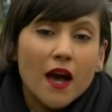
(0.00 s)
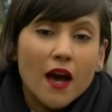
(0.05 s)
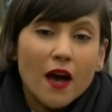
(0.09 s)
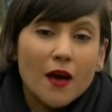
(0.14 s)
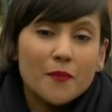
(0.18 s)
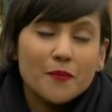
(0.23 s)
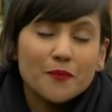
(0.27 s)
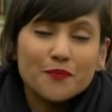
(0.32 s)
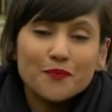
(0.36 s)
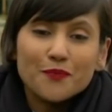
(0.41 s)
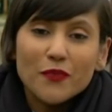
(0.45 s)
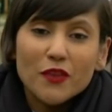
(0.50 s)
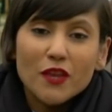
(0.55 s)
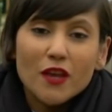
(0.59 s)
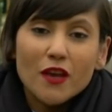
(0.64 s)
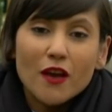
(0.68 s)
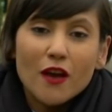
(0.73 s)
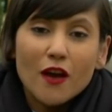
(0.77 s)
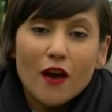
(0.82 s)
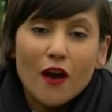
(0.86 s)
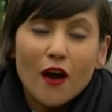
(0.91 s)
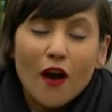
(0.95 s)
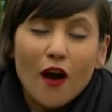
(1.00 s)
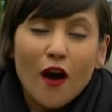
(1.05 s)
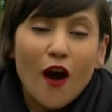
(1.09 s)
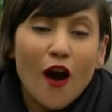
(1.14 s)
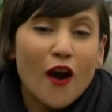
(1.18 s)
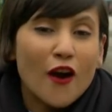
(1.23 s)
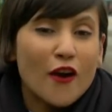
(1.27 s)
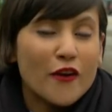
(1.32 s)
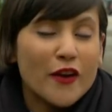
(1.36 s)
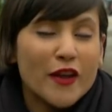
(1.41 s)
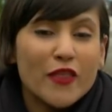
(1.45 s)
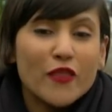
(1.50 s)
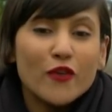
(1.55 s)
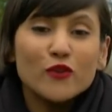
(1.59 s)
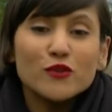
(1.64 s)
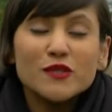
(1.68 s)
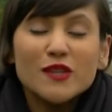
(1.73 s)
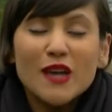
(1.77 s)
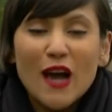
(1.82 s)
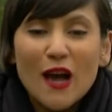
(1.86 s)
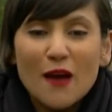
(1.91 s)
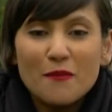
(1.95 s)
Um, Hari,
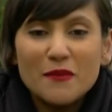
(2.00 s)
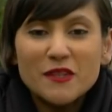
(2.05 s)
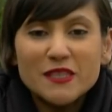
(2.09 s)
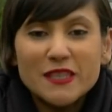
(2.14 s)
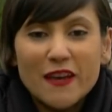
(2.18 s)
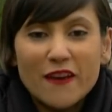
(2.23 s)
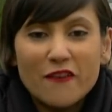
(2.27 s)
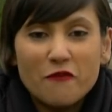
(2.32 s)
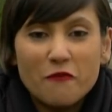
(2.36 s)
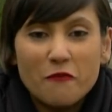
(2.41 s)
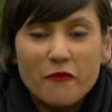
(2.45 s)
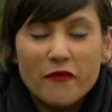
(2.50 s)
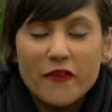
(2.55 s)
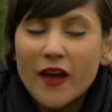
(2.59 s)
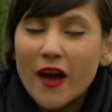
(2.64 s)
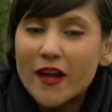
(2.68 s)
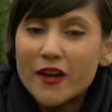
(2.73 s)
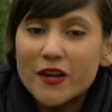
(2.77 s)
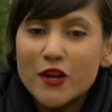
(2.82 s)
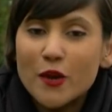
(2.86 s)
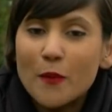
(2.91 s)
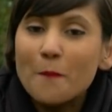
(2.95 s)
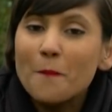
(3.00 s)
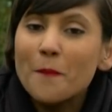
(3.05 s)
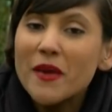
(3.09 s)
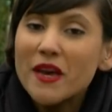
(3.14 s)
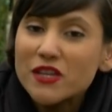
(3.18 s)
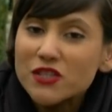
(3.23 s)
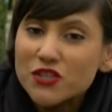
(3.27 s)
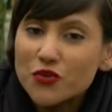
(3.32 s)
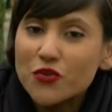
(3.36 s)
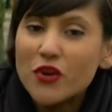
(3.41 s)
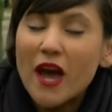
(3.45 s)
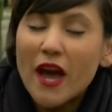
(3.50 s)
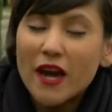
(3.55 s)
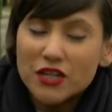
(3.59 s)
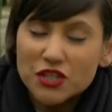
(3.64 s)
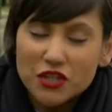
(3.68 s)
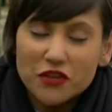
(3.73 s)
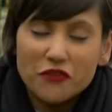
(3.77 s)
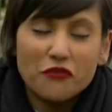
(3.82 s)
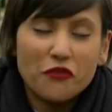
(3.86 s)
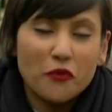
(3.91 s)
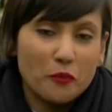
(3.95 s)
those comments have gotten a mixed
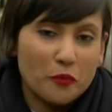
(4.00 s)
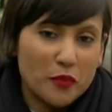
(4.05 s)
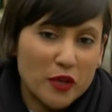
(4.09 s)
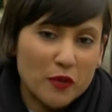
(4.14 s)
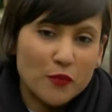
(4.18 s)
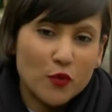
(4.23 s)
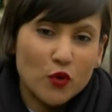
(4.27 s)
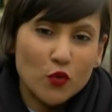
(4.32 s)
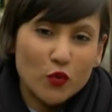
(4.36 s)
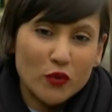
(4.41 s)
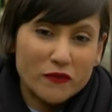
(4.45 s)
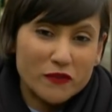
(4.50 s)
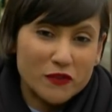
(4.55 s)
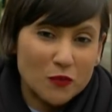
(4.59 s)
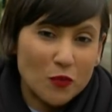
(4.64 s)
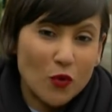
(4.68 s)
reaction from people we've